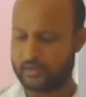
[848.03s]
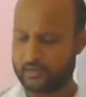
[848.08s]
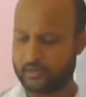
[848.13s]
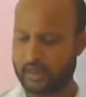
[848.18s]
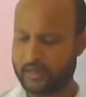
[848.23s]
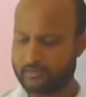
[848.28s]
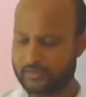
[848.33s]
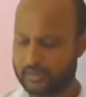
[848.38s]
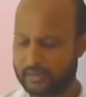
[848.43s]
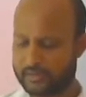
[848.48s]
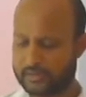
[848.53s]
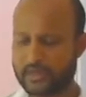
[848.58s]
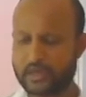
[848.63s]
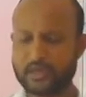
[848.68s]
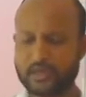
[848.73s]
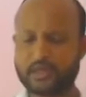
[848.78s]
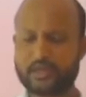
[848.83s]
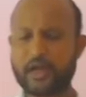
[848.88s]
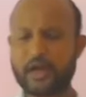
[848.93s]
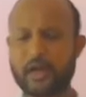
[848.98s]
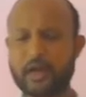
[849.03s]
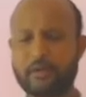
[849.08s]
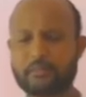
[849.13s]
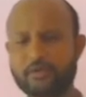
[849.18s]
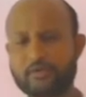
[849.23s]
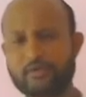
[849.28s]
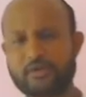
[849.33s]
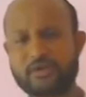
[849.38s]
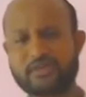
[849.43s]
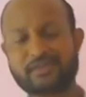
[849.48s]
That means they are able
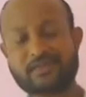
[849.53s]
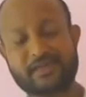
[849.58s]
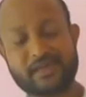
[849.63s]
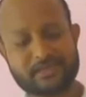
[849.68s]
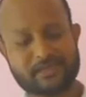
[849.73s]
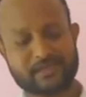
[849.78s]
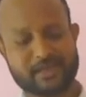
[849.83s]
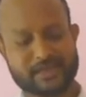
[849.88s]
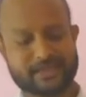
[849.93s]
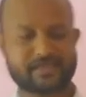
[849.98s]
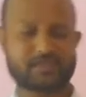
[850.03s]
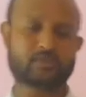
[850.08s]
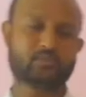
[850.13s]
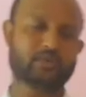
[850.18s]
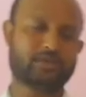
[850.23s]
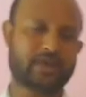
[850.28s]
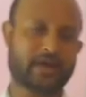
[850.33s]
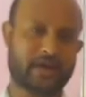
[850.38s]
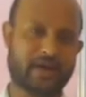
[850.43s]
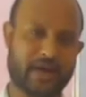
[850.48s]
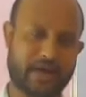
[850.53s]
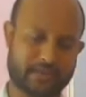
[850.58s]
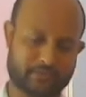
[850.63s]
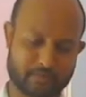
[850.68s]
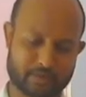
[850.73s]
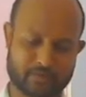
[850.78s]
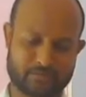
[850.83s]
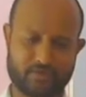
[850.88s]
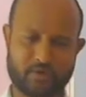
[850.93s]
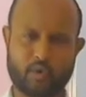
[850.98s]
to exchange gases with the
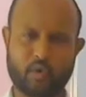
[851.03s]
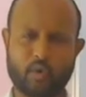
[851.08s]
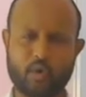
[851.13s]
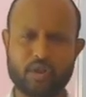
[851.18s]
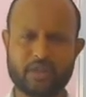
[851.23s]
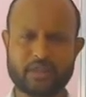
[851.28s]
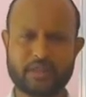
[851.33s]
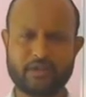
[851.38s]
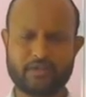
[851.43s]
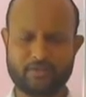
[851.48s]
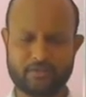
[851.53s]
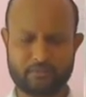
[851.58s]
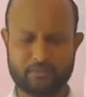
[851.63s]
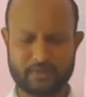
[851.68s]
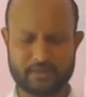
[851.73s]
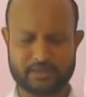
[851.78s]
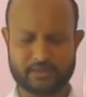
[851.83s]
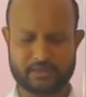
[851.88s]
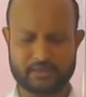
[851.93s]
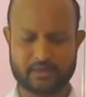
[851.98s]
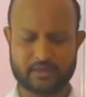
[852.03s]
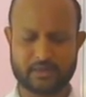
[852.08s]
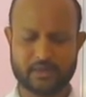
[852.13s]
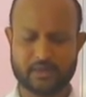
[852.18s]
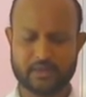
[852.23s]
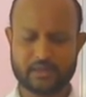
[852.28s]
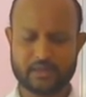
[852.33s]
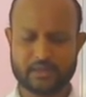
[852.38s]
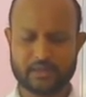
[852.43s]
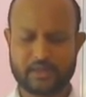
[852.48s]
atmosphere. All the living beings,
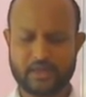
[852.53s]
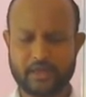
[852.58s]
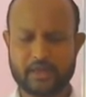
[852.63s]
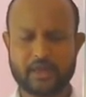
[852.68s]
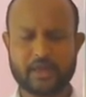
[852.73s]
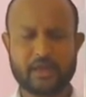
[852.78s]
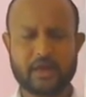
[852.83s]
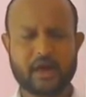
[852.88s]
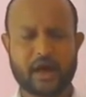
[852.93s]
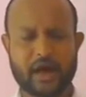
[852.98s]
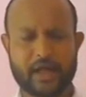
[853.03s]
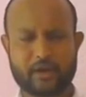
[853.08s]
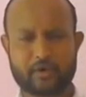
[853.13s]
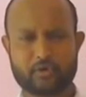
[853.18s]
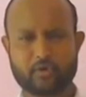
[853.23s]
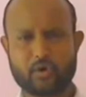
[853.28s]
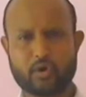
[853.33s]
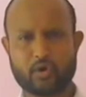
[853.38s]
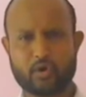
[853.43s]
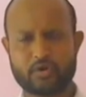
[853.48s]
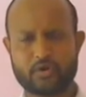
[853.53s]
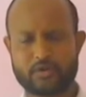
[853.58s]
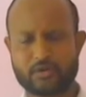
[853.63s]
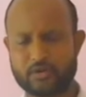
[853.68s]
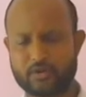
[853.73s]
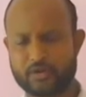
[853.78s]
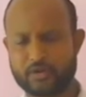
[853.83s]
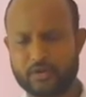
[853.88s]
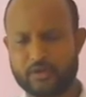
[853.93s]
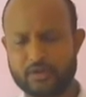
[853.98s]
they undergo
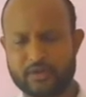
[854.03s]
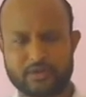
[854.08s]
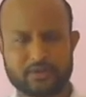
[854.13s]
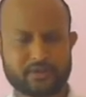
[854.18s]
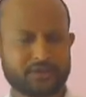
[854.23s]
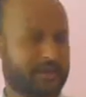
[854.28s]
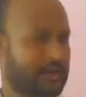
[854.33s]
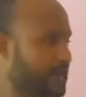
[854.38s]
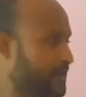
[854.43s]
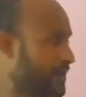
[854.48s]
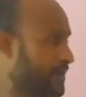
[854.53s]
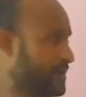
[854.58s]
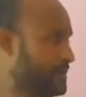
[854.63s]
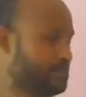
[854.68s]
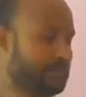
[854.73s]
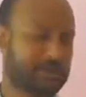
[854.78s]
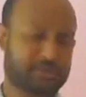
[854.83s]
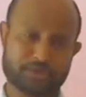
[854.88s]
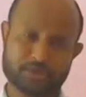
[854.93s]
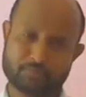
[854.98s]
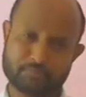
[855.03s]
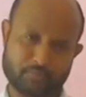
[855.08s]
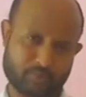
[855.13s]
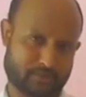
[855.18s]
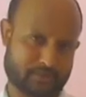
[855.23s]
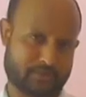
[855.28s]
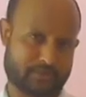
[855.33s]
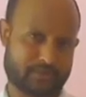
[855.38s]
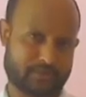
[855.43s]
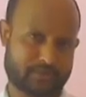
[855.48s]
the respiration
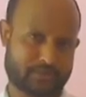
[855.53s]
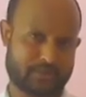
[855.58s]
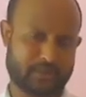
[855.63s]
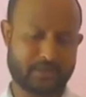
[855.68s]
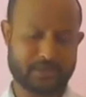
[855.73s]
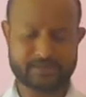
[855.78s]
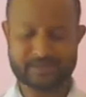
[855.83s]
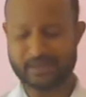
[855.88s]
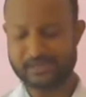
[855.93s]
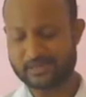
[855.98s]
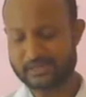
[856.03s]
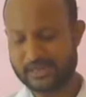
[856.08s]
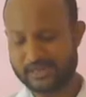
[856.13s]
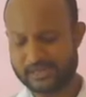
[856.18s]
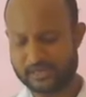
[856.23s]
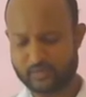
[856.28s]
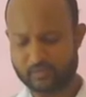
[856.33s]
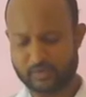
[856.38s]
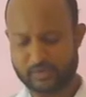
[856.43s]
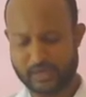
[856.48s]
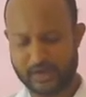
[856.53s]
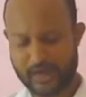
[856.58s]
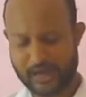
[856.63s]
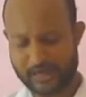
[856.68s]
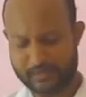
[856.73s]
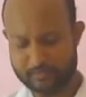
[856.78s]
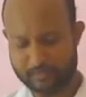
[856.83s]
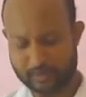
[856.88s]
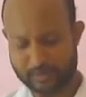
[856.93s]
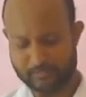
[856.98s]
process. They exchange gases with the
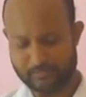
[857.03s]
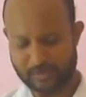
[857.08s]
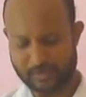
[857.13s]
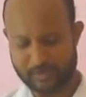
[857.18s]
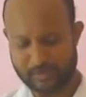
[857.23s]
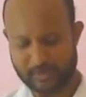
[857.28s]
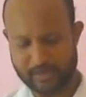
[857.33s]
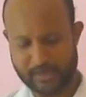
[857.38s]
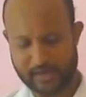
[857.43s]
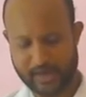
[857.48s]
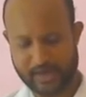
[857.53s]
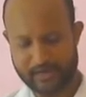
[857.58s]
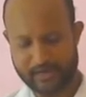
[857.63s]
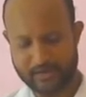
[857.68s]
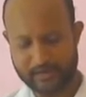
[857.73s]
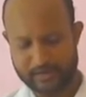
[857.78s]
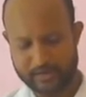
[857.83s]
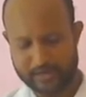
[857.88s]
atmosphere, and